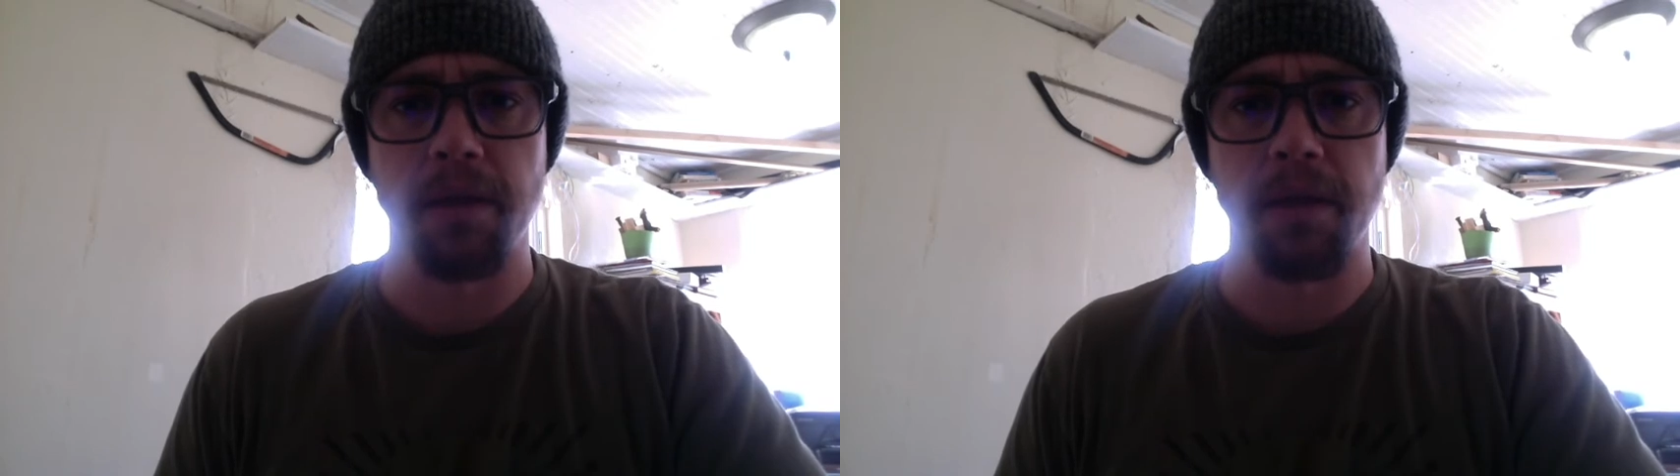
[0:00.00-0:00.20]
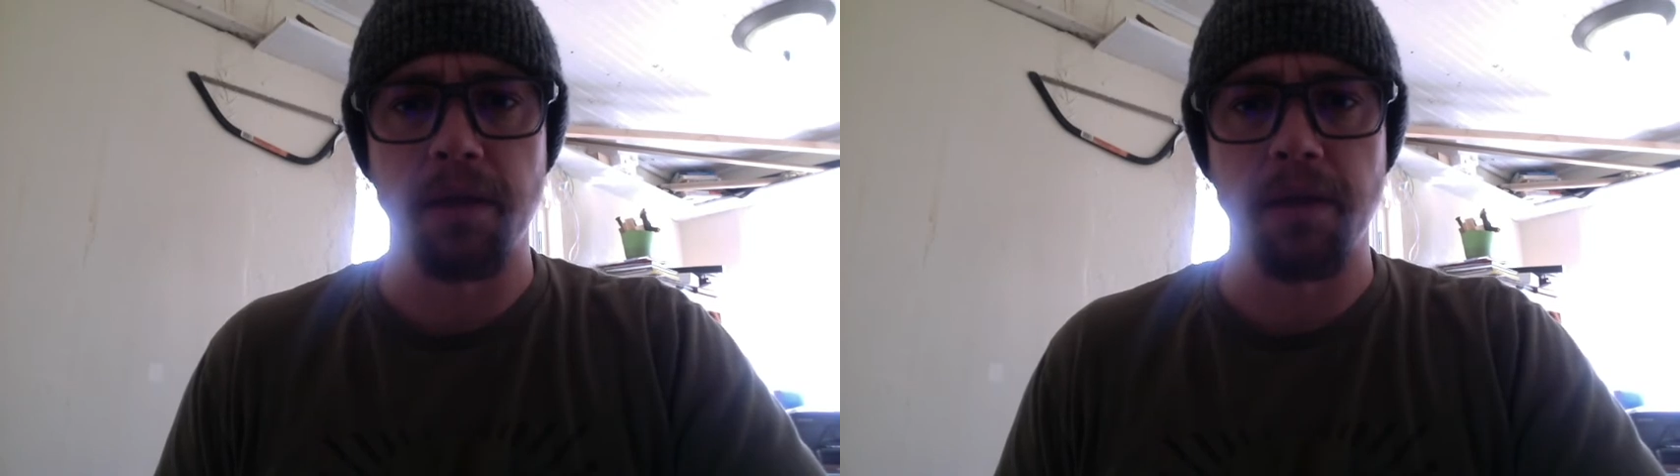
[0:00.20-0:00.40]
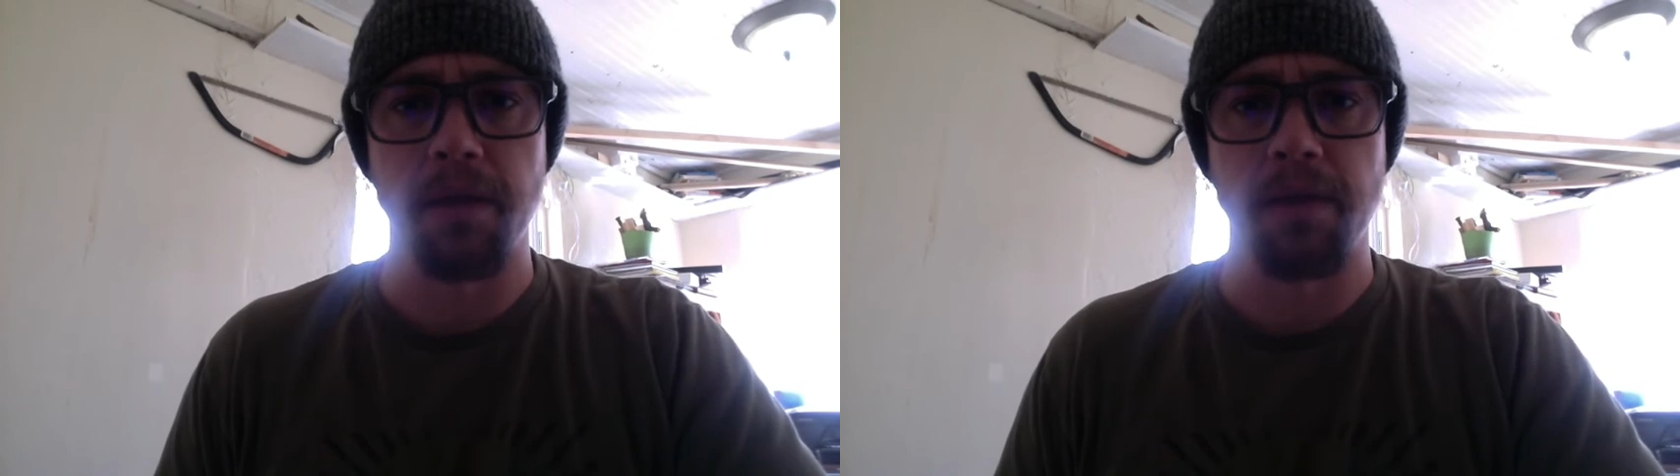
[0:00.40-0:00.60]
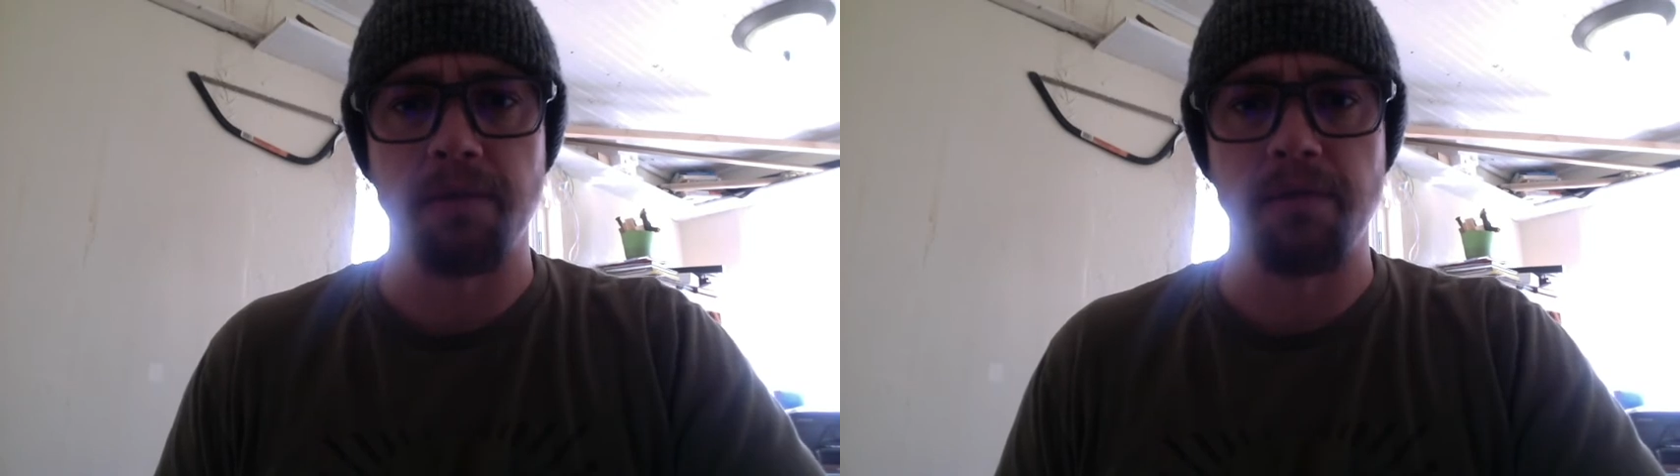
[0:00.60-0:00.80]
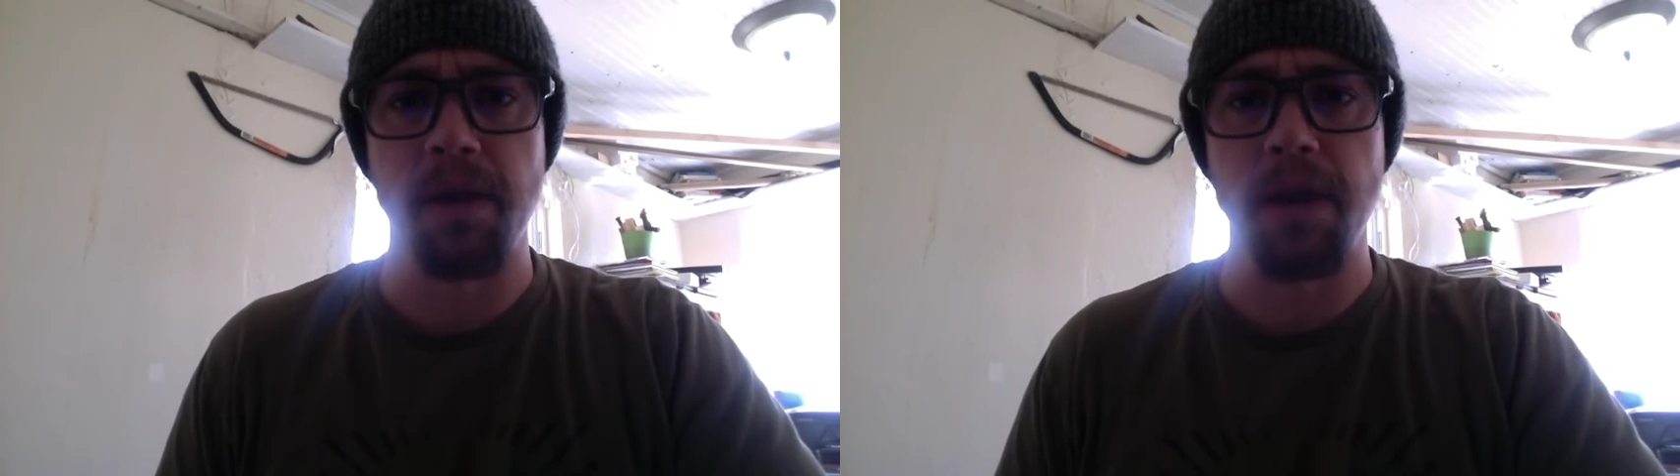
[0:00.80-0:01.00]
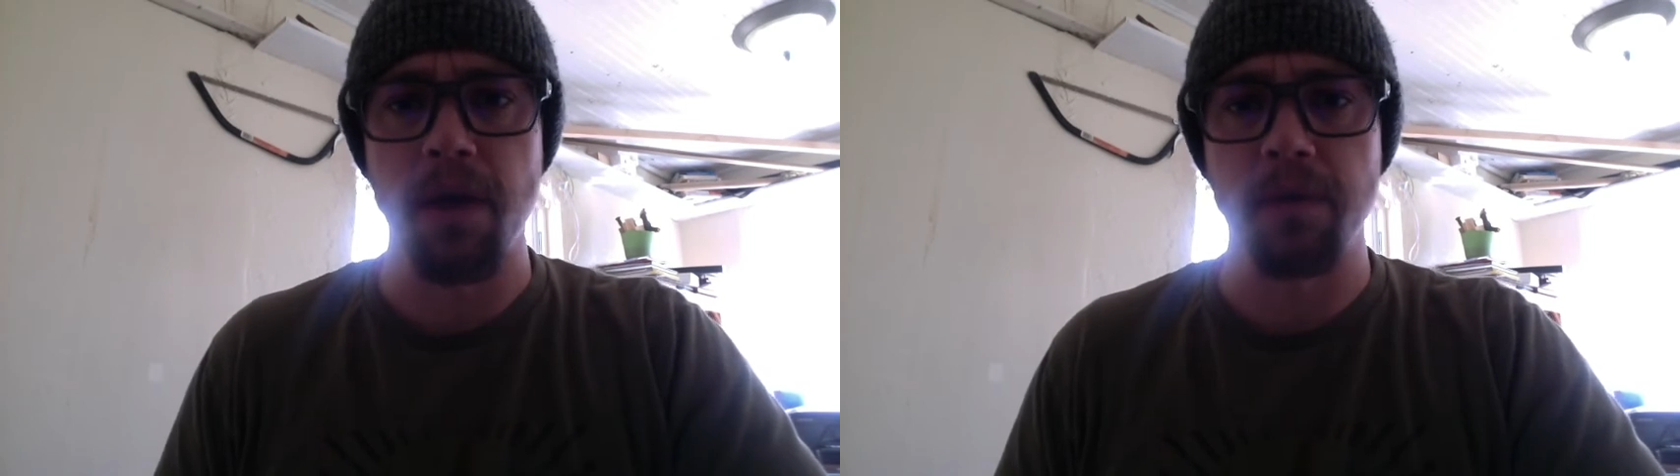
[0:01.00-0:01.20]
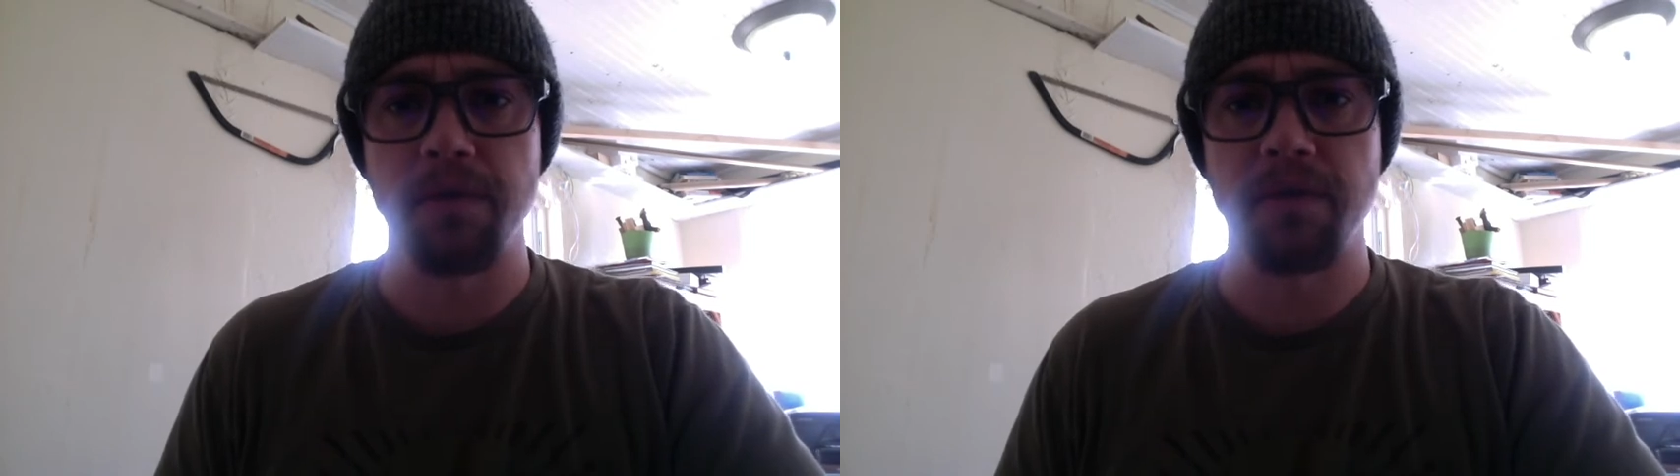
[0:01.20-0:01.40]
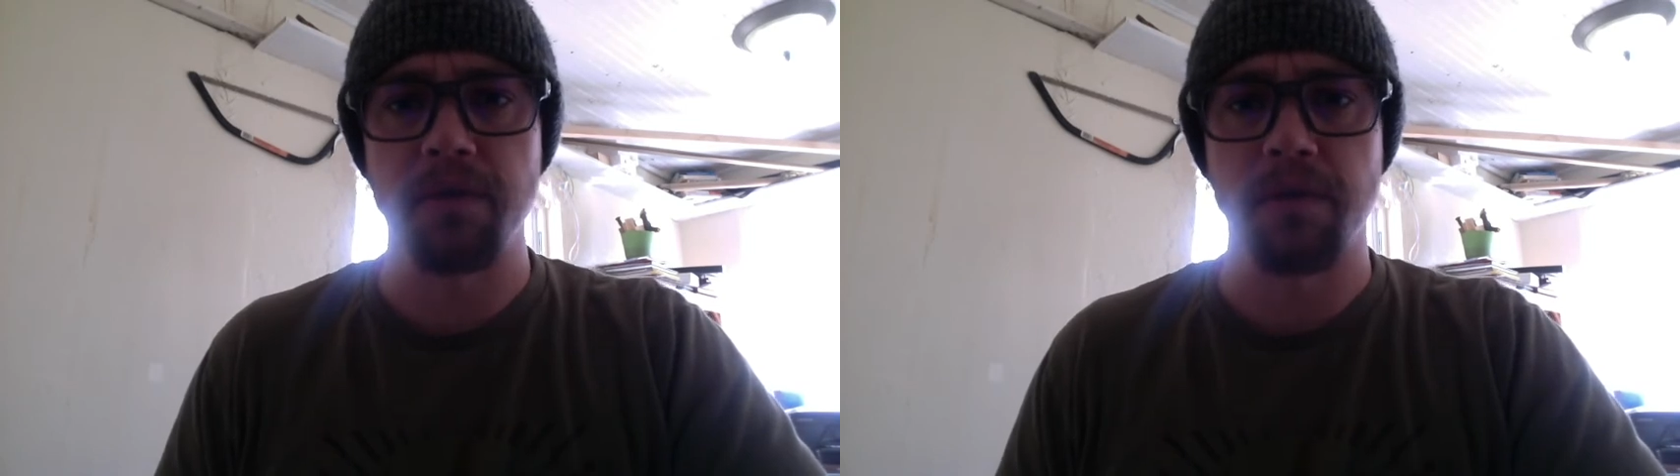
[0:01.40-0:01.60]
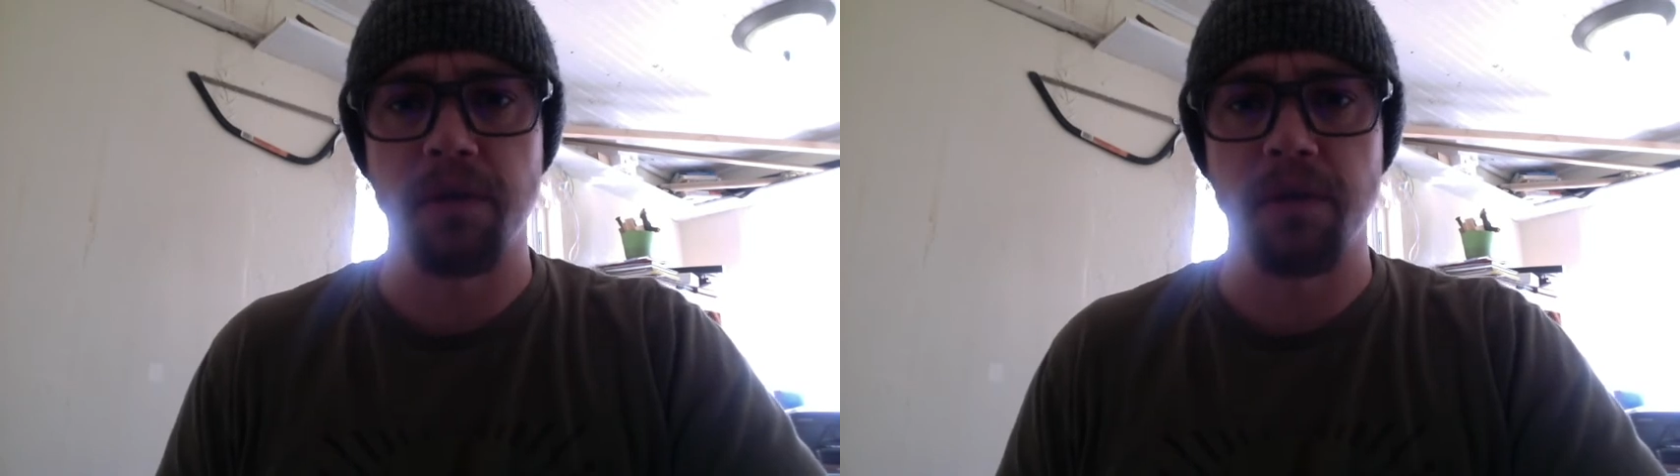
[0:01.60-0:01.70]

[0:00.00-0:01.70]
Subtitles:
videos,